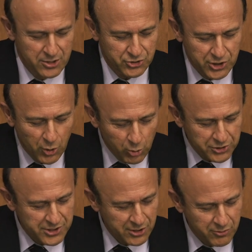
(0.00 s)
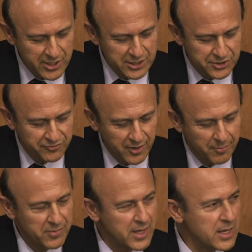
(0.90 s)
She holds degrees
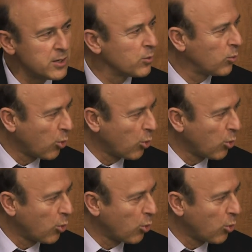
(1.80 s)
from the